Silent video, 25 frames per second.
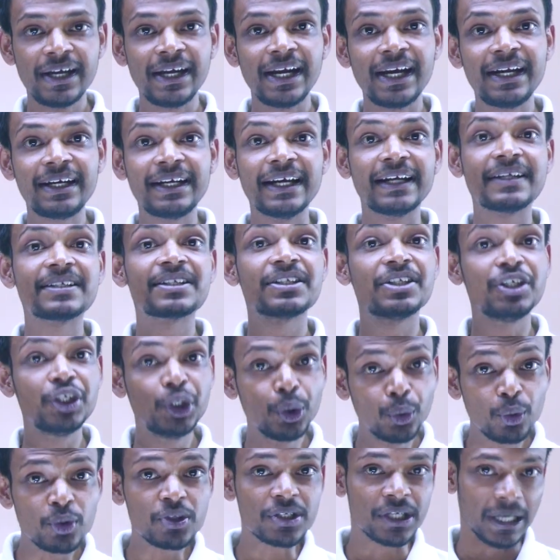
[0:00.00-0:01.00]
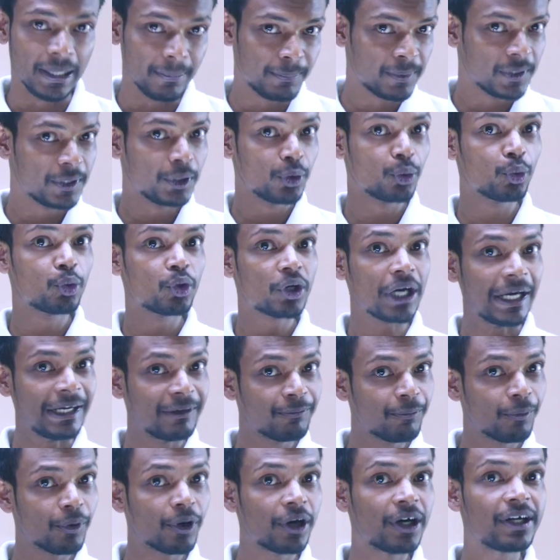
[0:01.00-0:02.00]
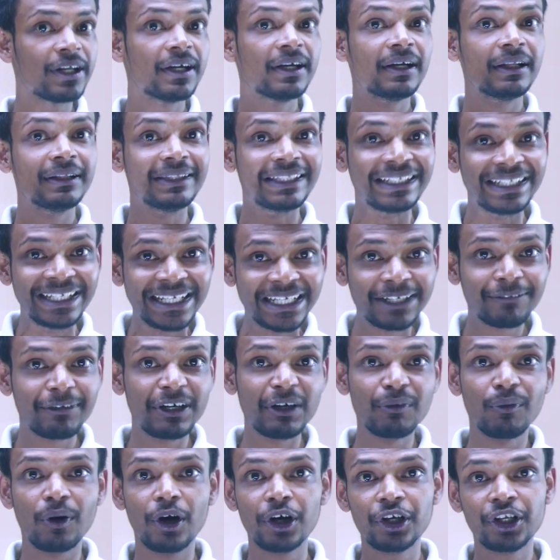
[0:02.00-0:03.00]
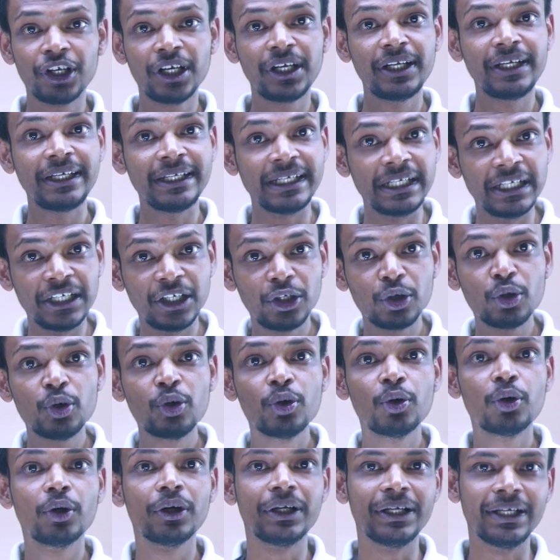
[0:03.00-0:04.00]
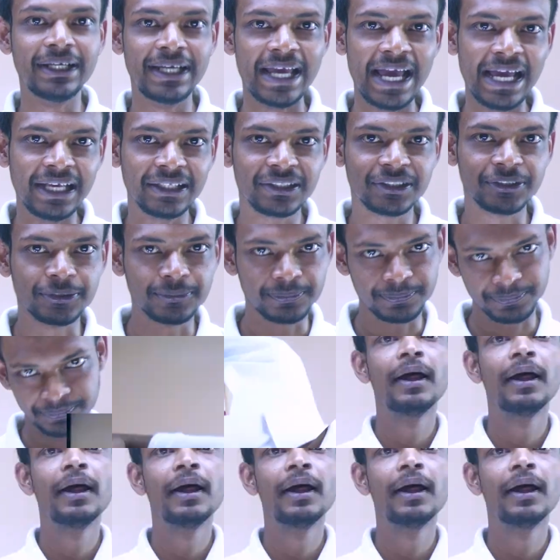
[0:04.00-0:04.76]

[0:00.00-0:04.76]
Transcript: it gets used up to convert the liquid water into gas.